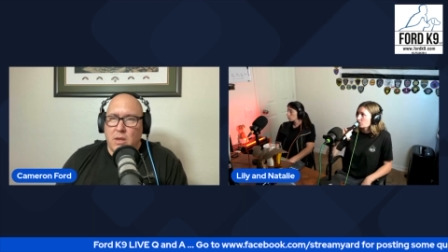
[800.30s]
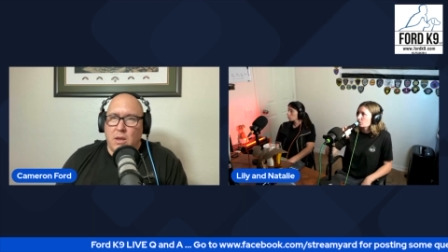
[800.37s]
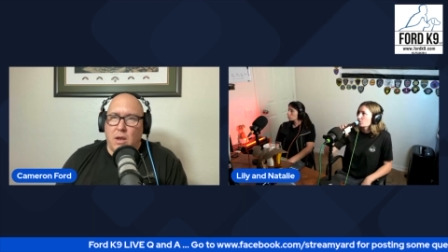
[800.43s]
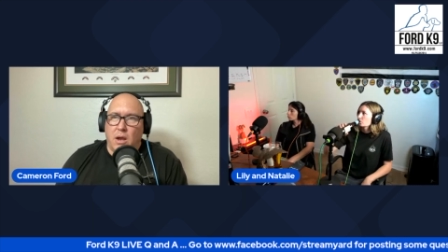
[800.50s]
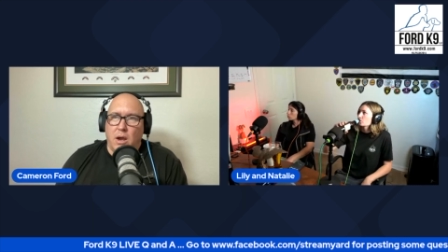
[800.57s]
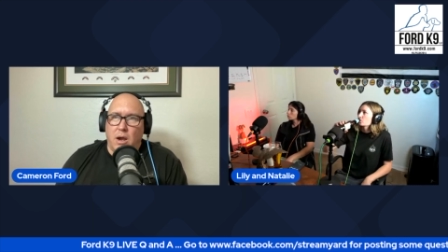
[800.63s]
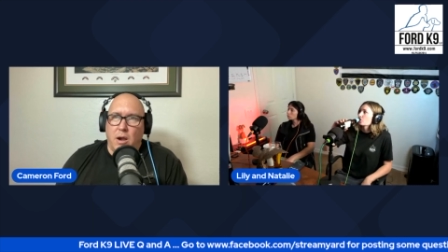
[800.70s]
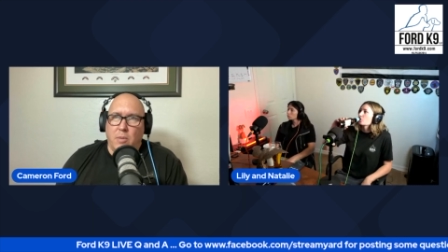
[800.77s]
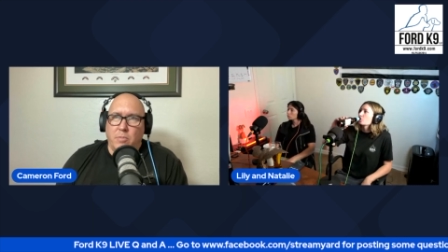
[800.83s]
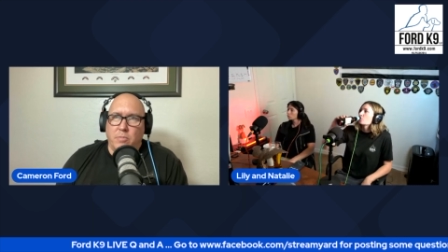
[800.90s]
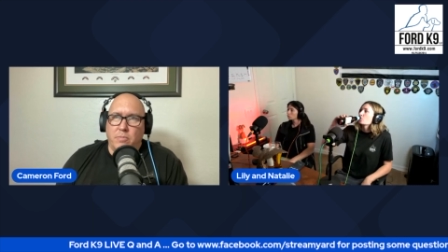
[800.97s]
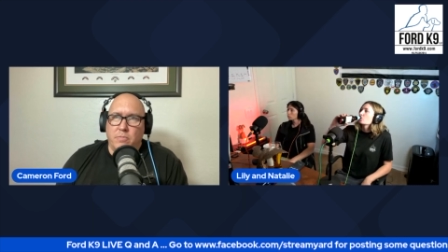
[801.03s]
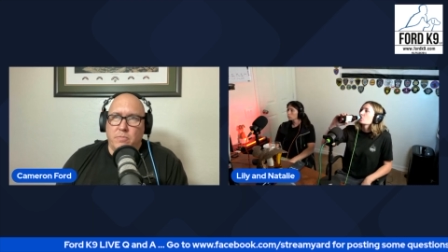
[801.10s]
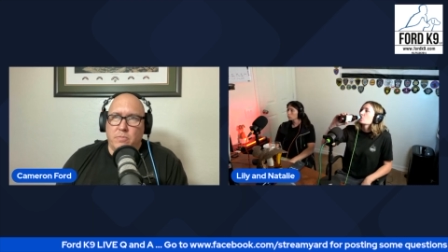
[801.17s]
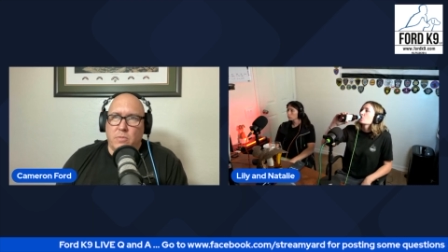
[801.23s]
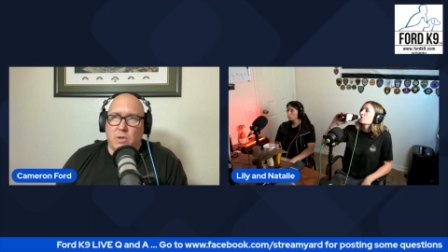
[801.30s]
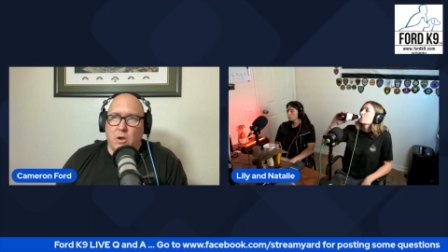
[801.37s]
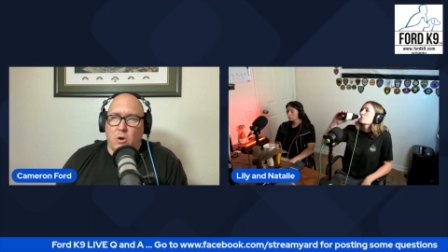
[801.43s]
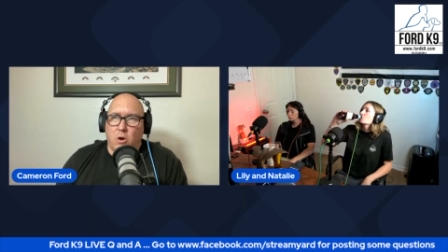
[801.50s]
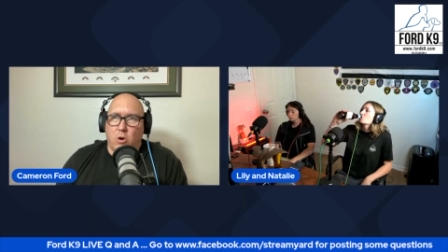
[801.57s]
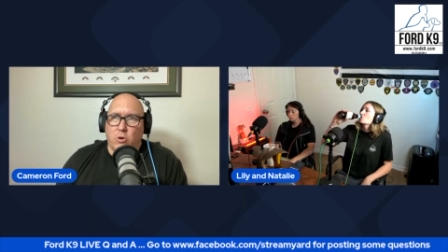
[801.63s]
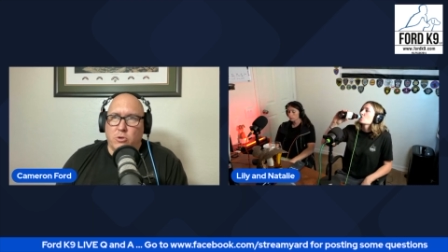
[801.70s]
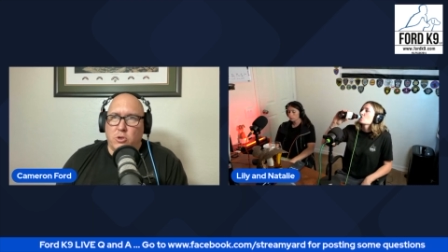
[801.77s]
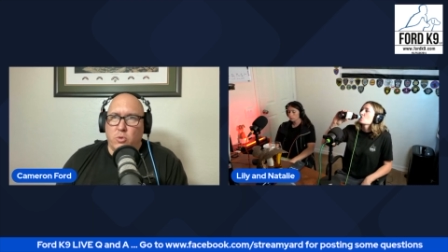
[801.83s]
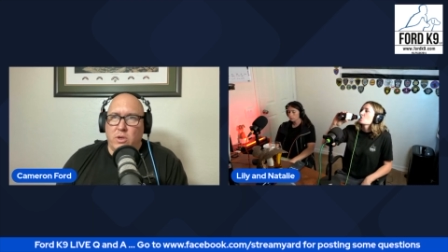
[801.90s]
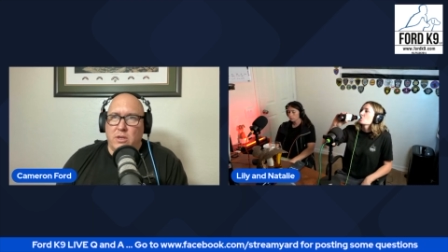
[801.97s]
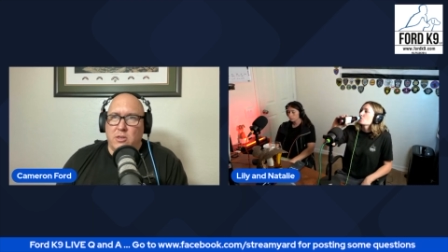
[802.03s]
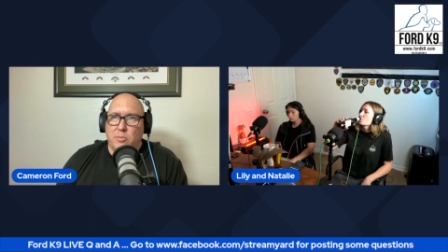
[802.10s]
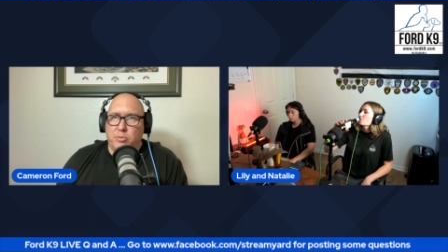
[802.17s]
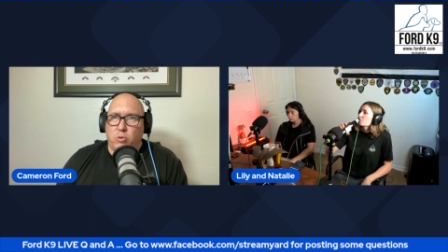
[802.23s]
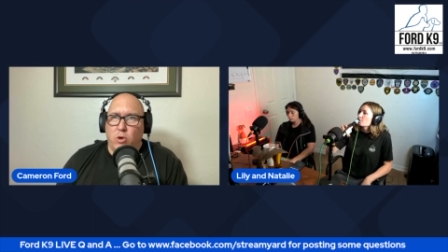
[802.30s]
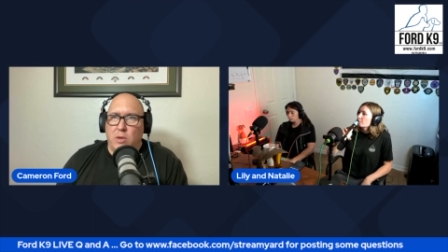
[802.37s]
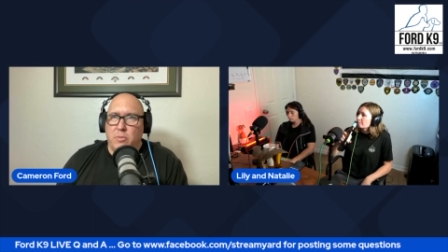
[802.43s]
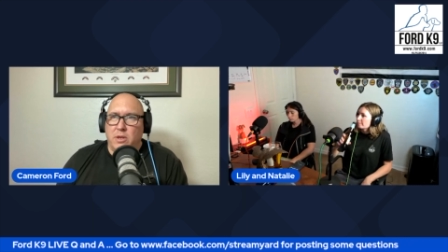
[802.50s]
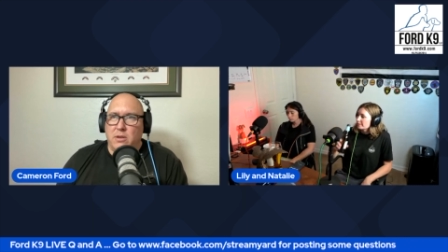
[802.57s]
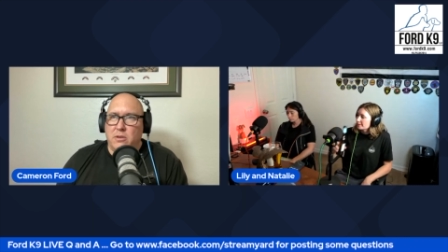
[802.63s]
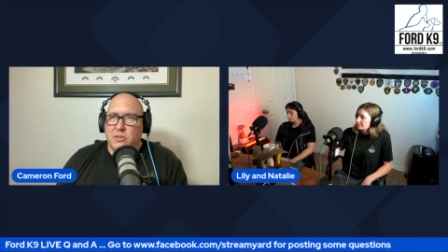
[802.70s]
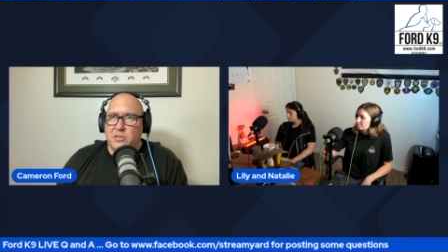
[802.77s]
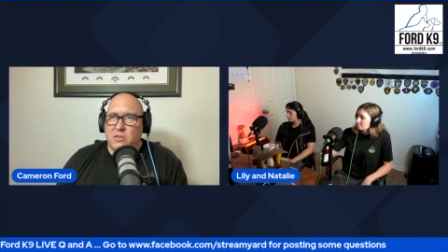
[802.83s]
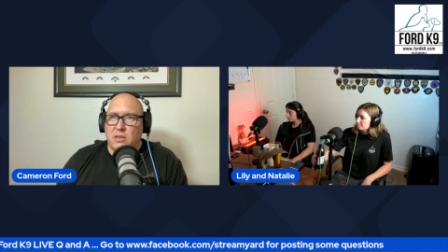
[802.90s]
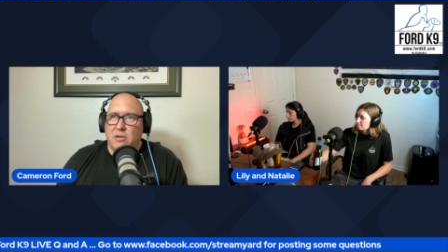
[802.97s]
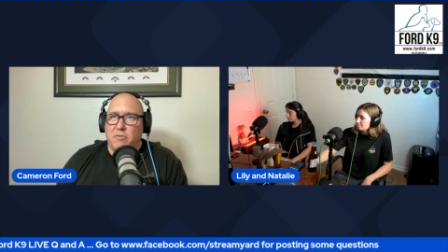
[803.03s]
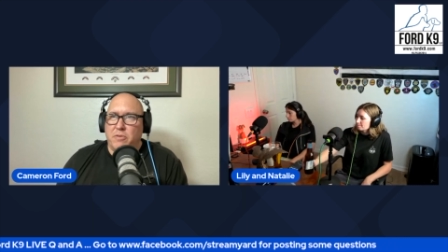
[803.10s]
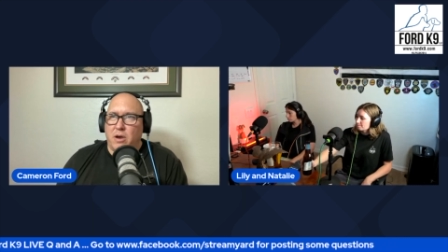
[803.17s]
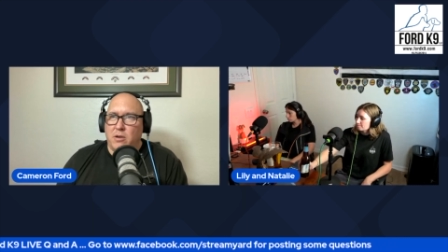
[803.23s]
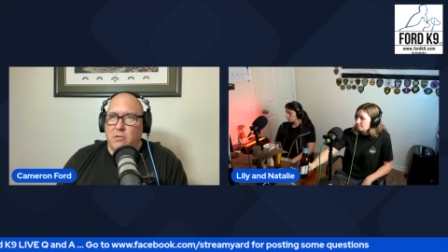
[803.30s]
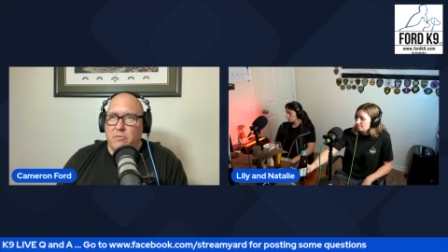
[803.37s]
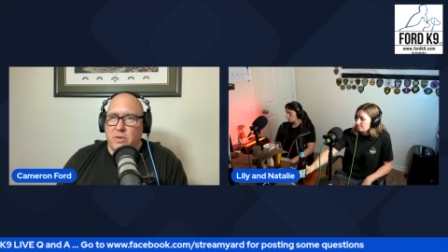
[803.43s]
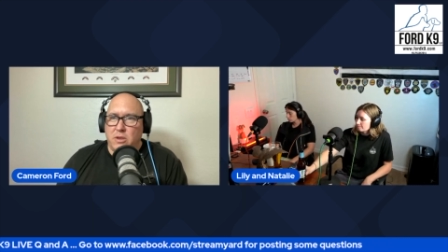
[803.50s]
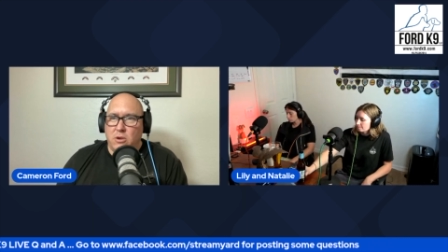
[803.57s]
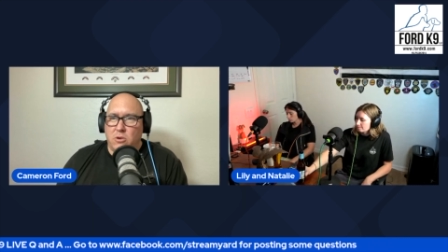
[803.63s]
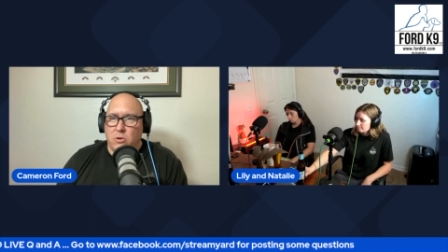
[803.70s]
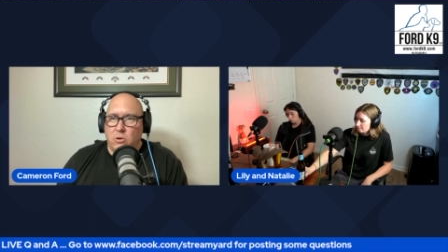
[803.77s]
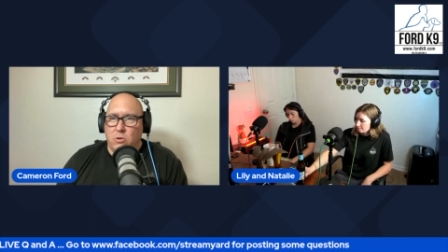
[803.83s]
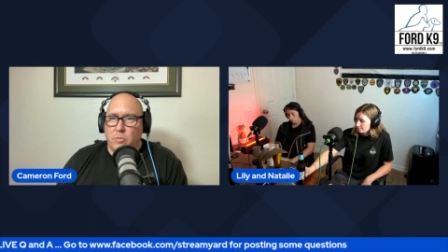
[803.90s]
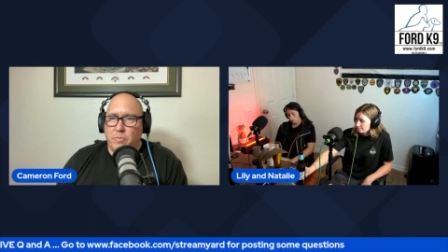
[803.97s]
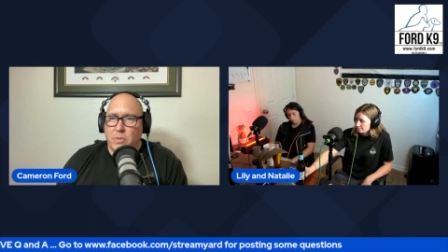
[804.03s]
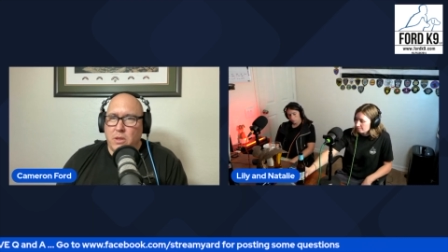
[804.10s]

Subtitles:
or doing a deployment sniff on a vehicle,